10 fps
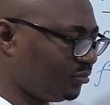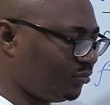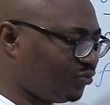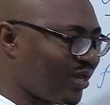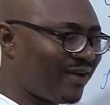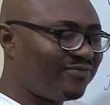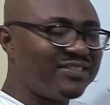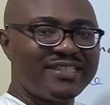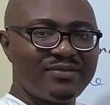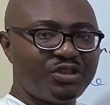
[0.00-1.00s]
Do they have the
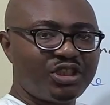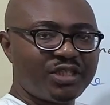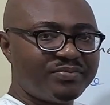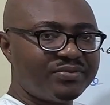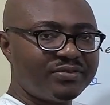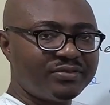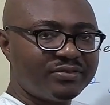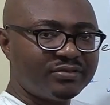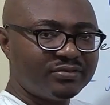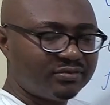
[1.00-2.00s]
same shape?
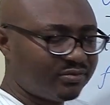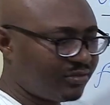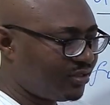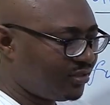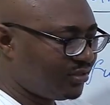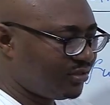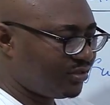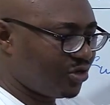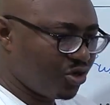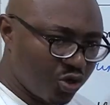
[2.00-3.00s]

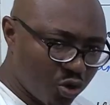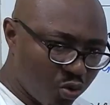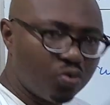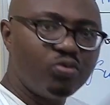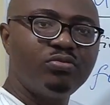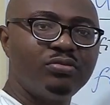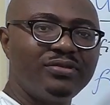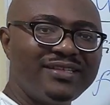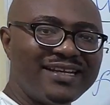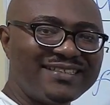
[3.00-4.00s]
No.
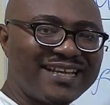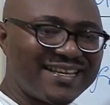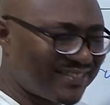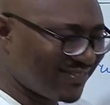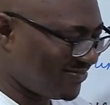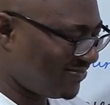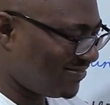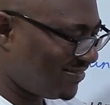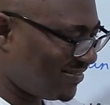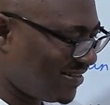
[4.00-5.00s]
The answer is no.
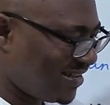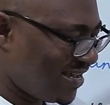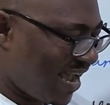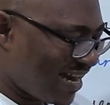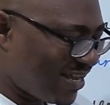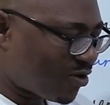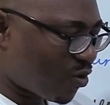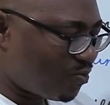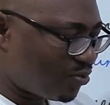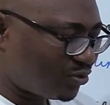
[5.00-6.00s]
Are they
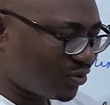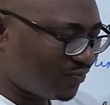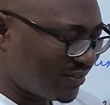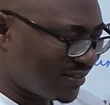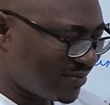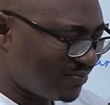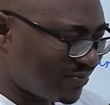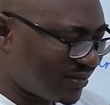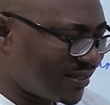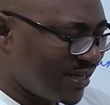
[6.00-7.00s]
composed of the same
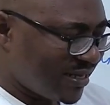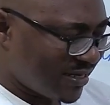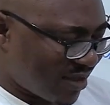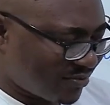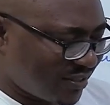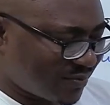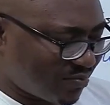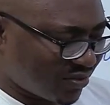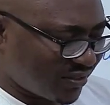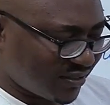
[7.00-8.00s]
thing? Now, this
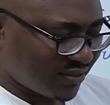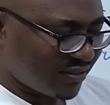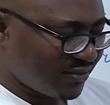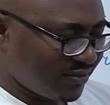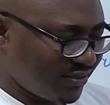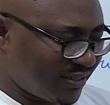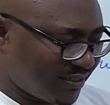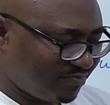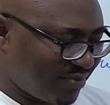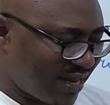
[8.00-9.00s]
body
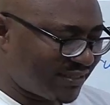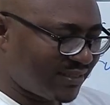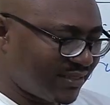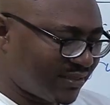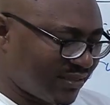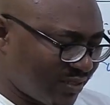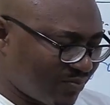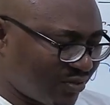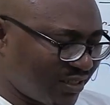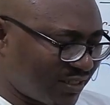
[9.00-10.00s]
is plastic. This
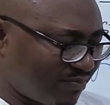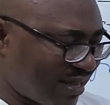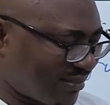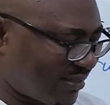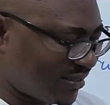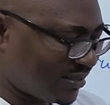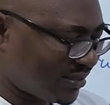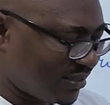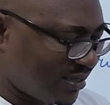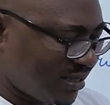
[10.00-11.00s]
body is plastic.
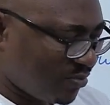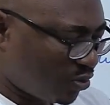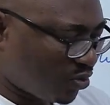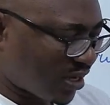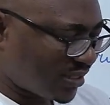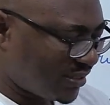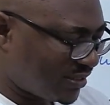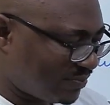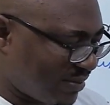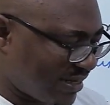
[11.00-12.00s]
But look at
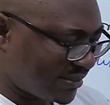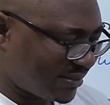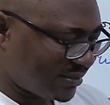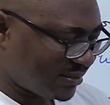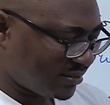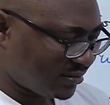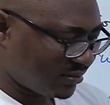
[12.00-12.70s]
this place.